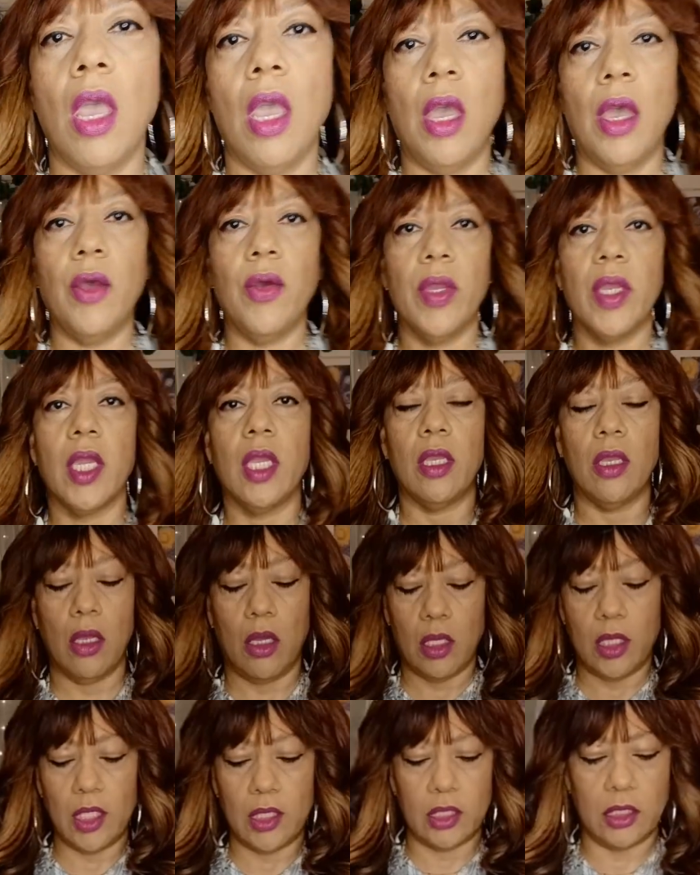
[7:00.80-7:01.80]
Okay, y'all,
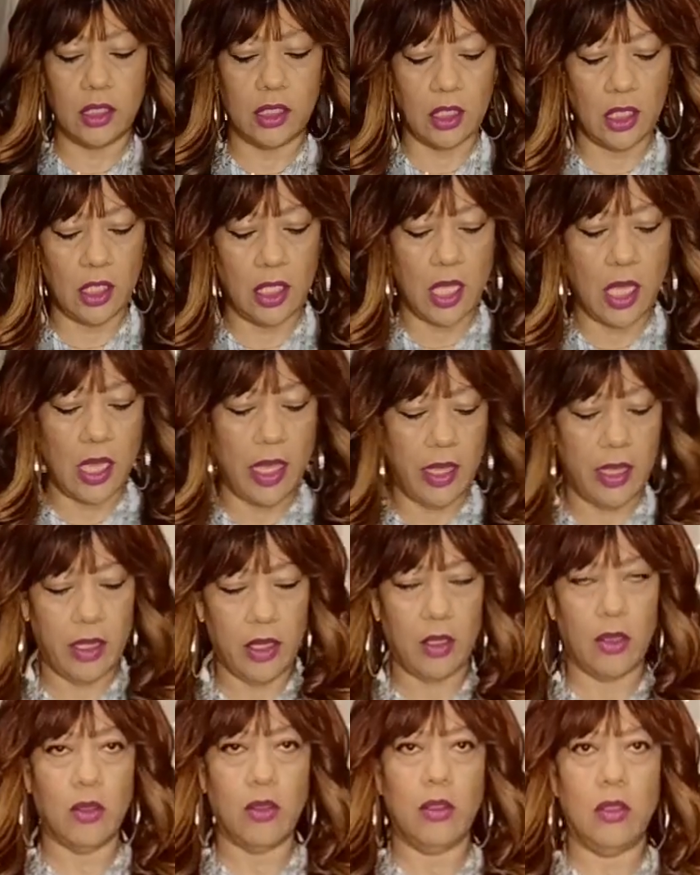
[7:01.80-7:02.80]
let's see
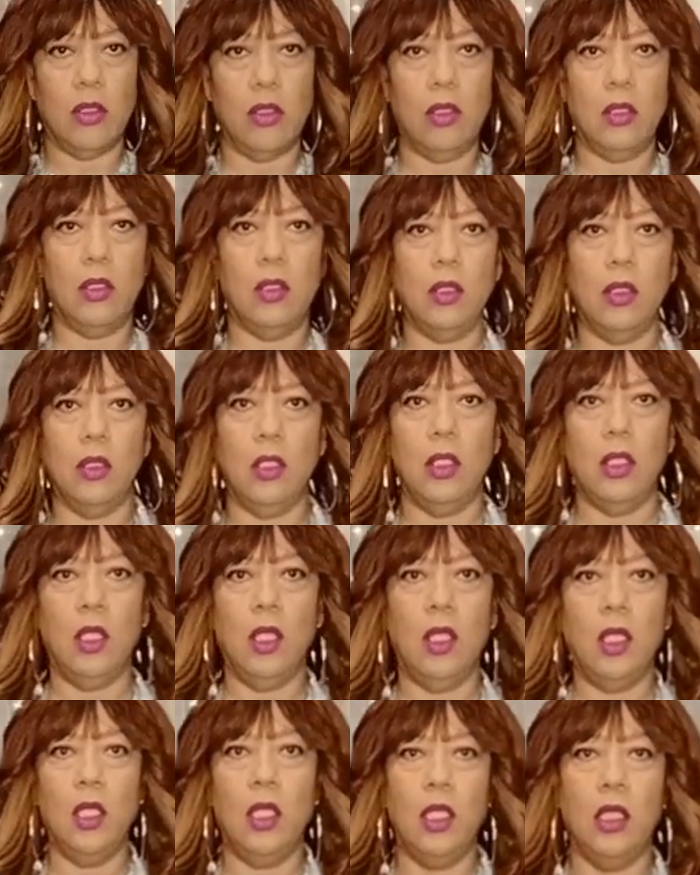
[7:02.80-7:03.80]
how
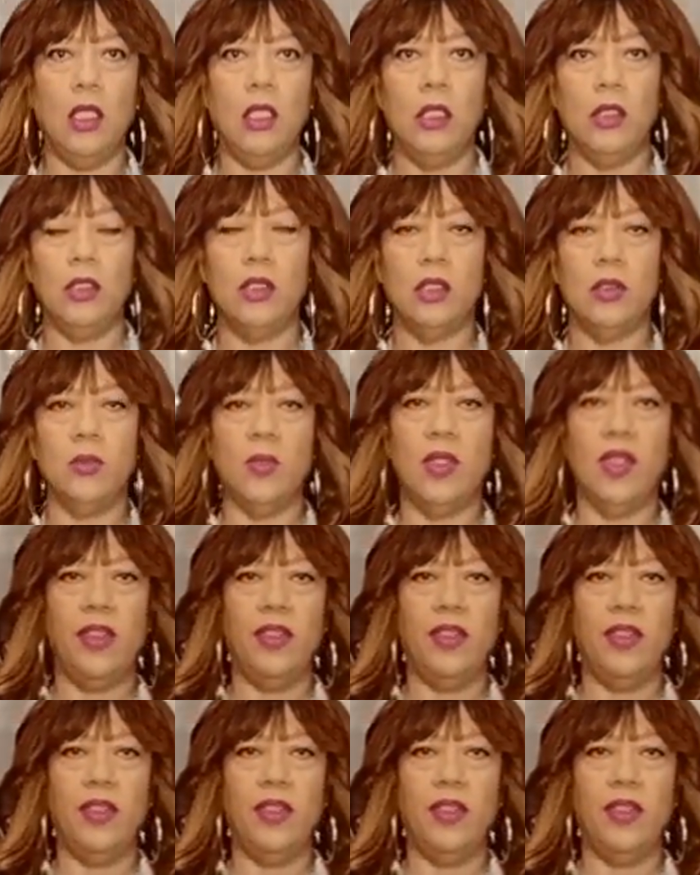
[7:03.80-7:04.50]
it looks with